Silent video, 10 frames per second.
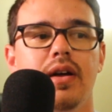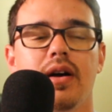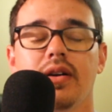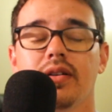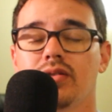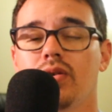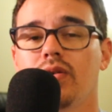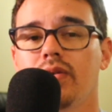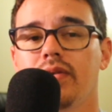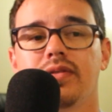Uh, so
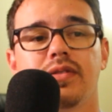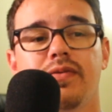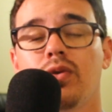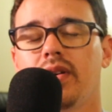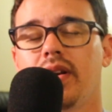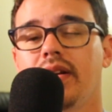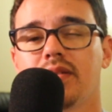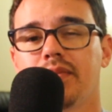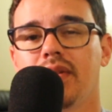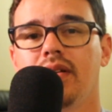if Fortnite is
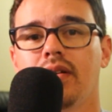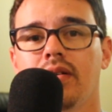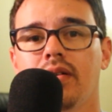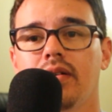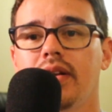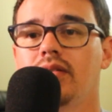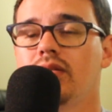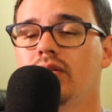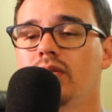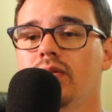something you're
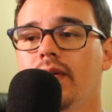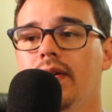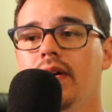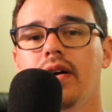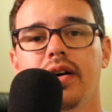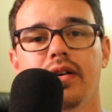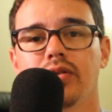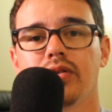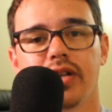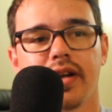into, uh, go
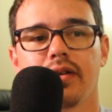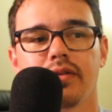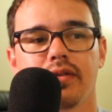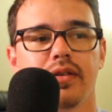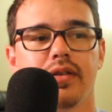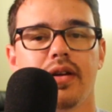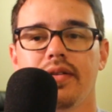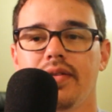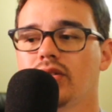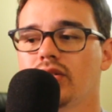check out uh,
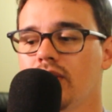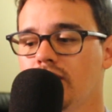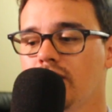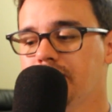that show